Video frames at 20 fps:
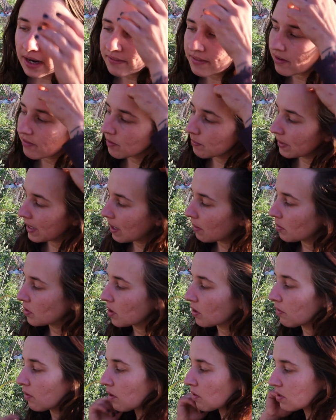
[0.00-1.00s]
I've never been able
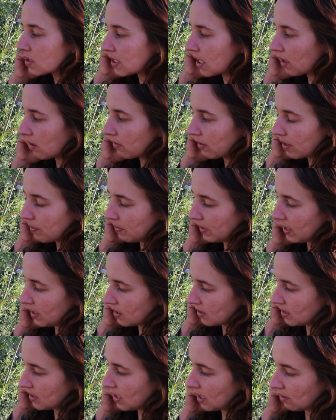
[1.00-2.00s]
to grow celery
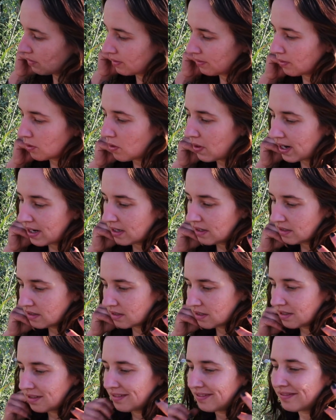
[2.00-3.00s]
because celery
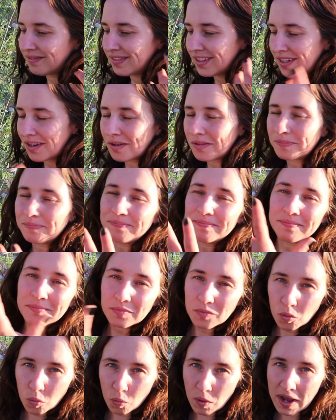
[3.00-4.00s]
requires, you know,
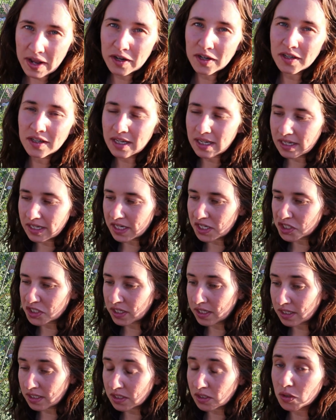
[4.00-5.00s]
wetter
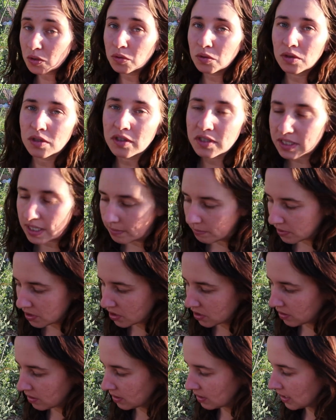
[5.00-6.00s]
conditions, cooler
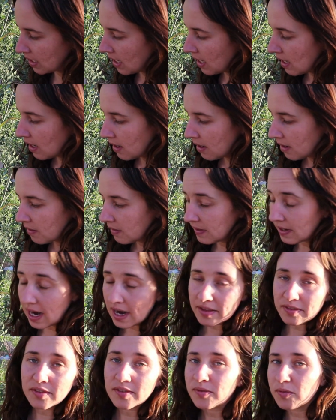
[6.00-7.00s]
temperatures,
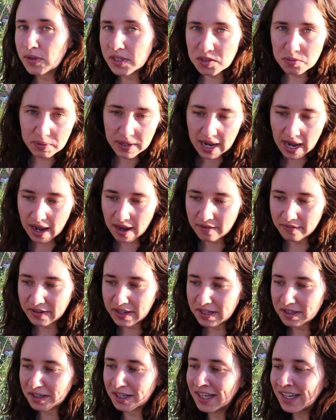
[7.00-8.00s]
neither of which we have
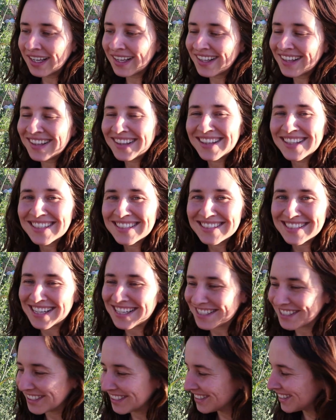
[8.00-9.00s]
here in the
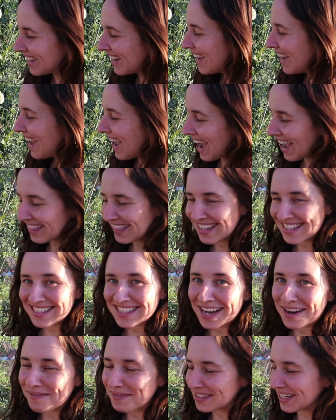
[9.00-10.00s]
desert at the
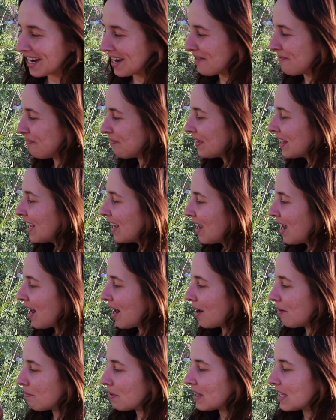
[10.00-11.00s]
same time.
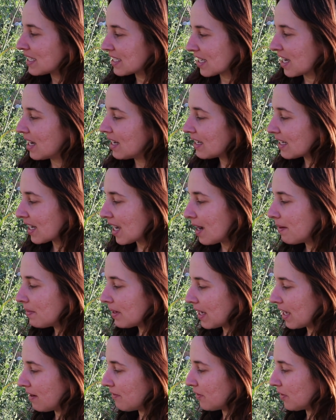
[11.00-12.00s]
But this cut and
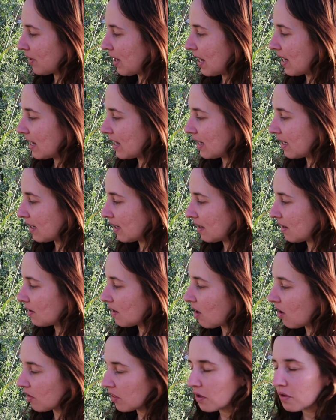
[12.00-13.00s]
come again variety,
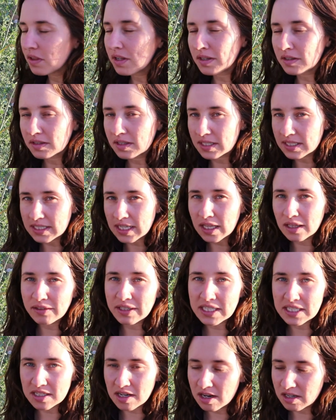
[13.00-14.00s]
although the
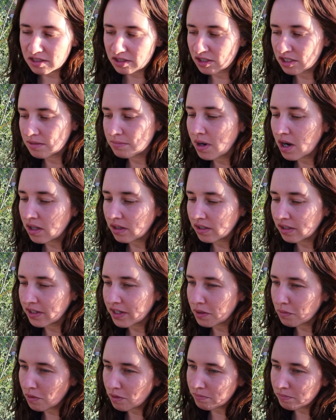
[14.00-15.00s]
celery stalks are smaller,
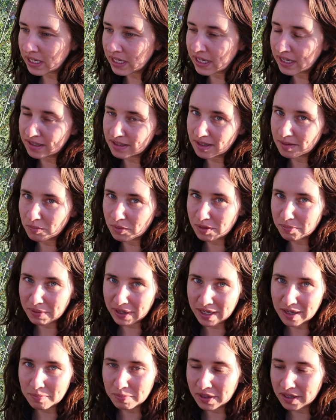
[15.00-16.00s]
you be eating them with
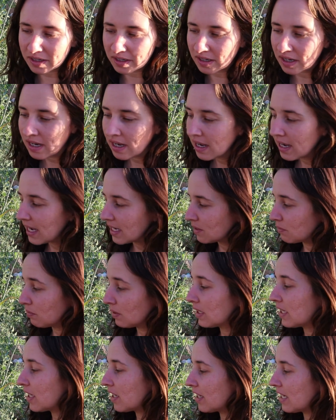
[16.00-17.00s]
peanut butter, it's
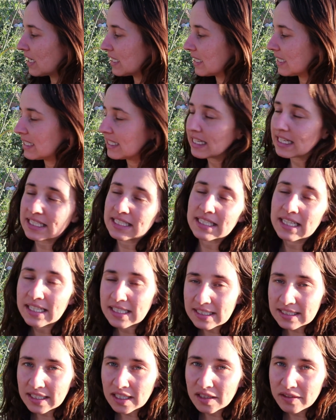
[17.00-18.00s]
really good as a
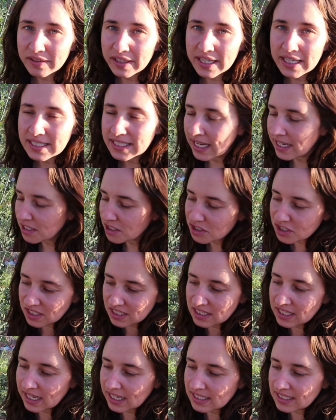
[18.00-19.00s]
seasoning celery. It tastes
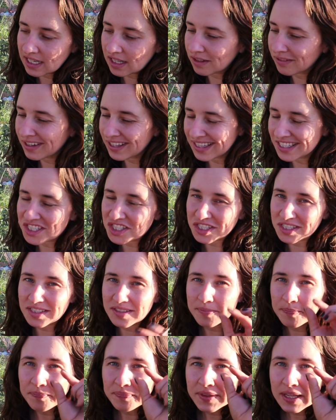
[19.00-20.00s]
just like celery, that's
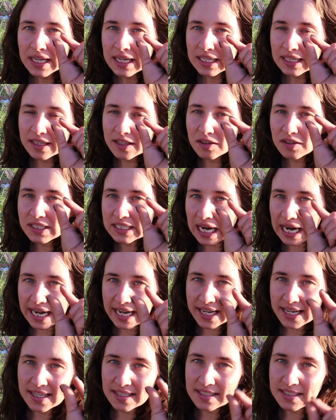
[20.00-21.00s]
just little
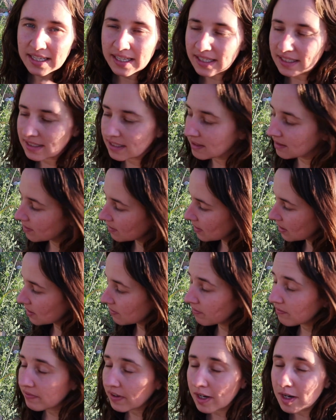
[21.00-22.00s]
tiny sticks.
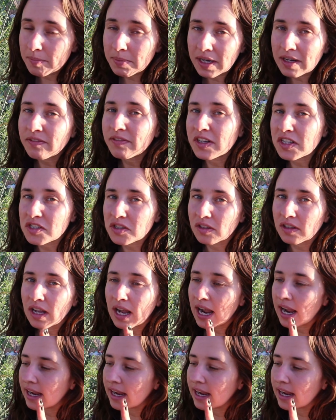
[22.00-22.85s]
Very beneficial.